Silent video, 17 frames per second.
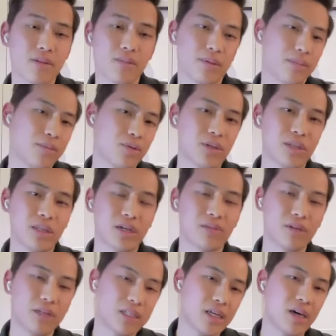Split between
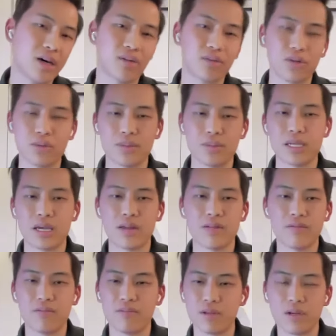like retail groups
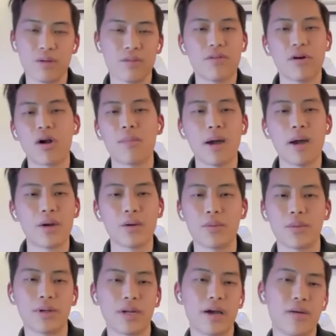and, you know, farm out
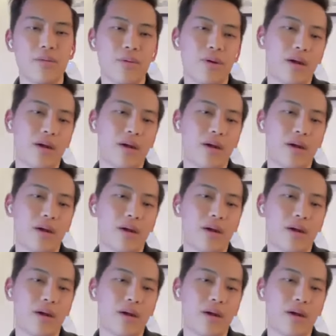or what